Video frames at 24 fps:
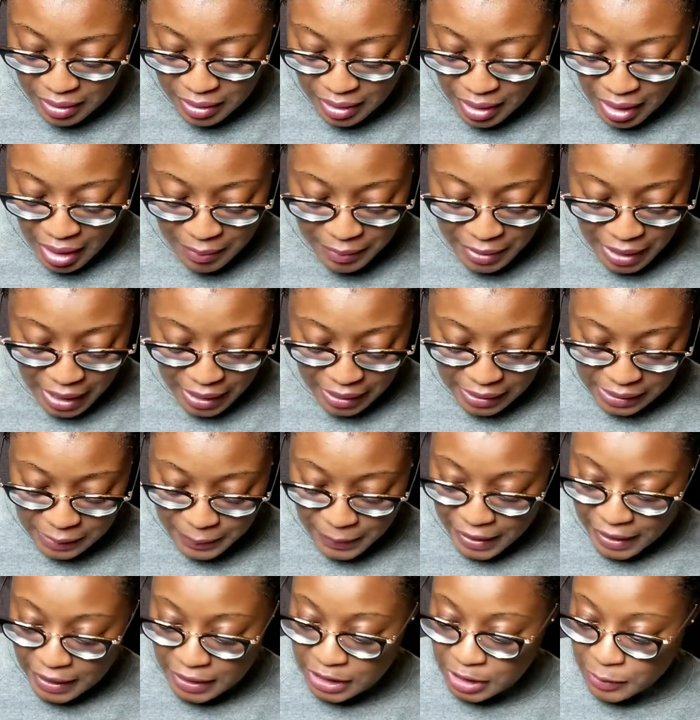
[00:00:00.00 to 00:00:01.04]
I'm not a
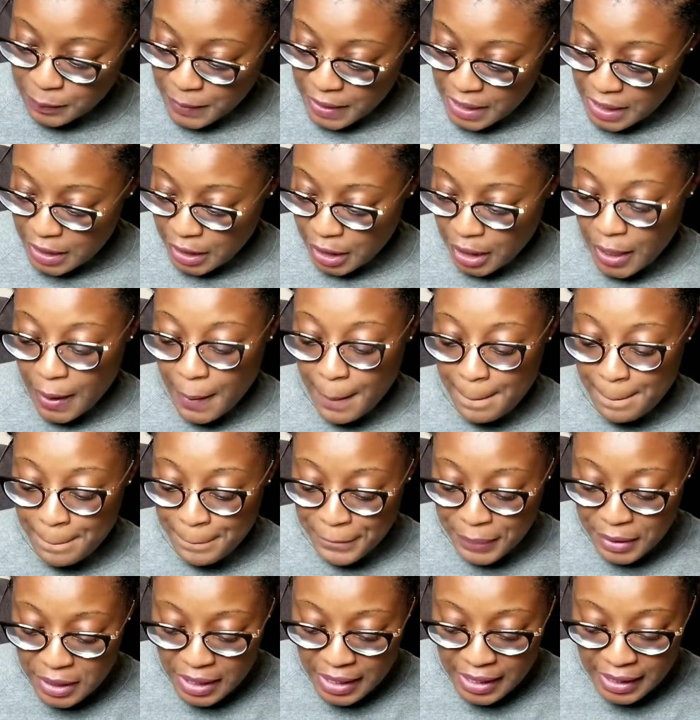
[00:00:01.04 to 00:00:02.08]
Spanish speaker,
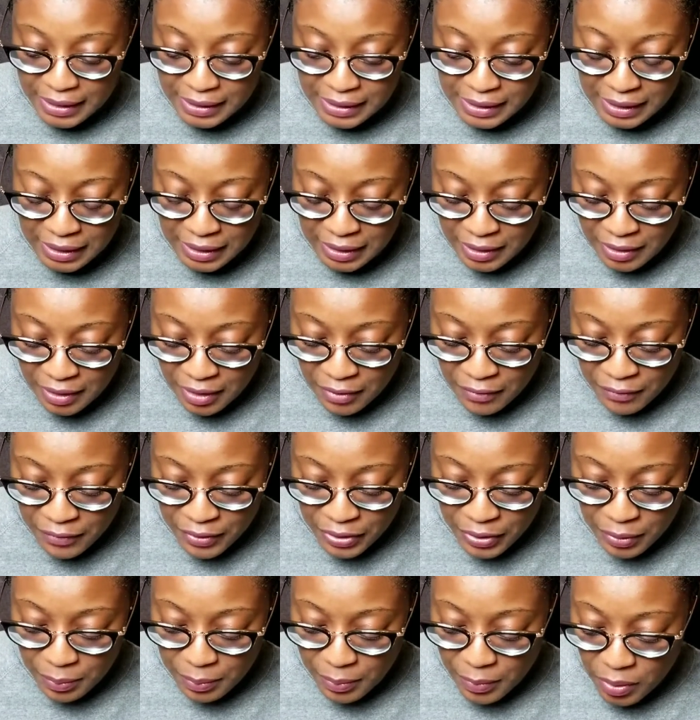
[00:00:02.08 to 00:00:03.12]
but for
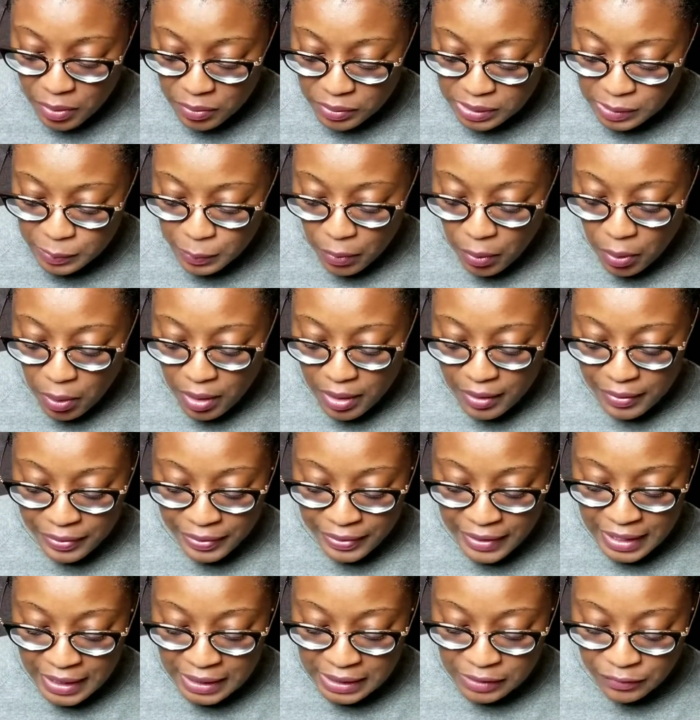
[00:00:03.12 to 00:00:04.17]
the most part,
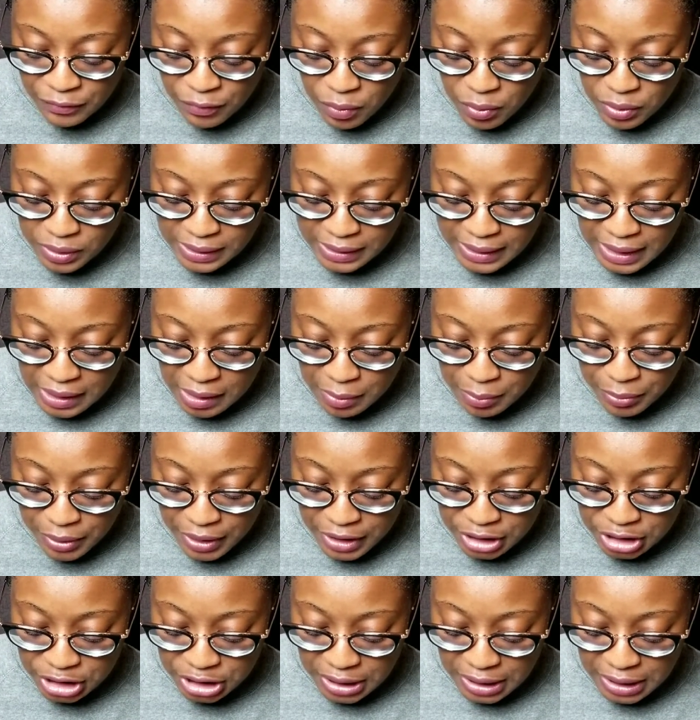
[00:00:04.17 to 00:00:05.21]
it's for
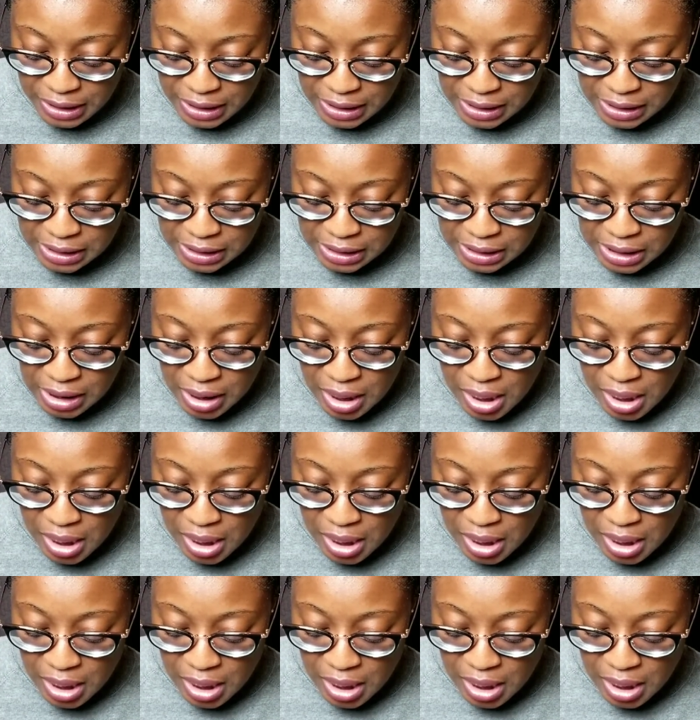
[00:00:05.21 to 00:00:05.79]
celebrations,